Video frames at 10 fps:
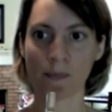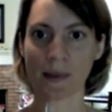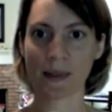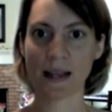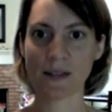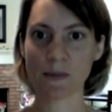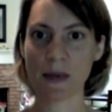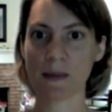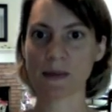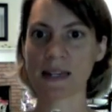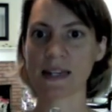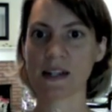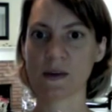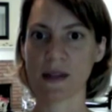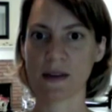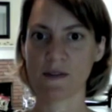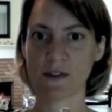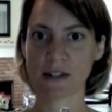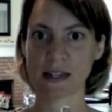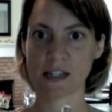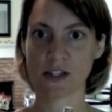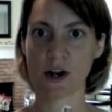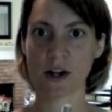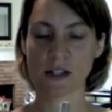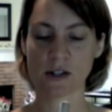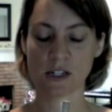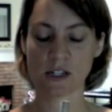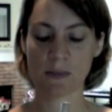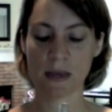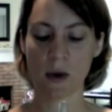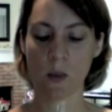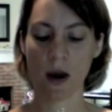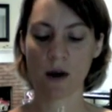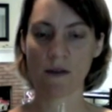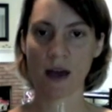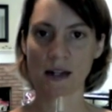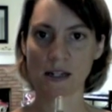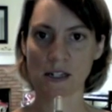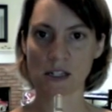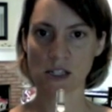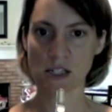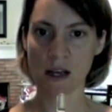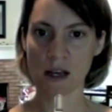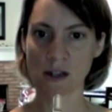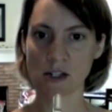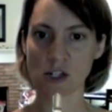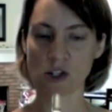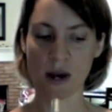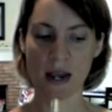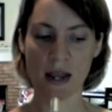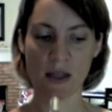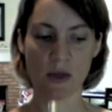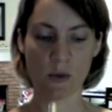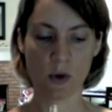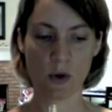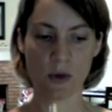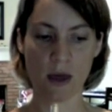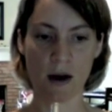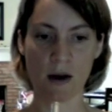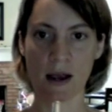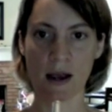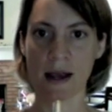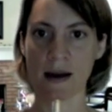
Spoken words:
That's what people tend to do when they first get started, so just be aware of that, to just tongue straight through there, and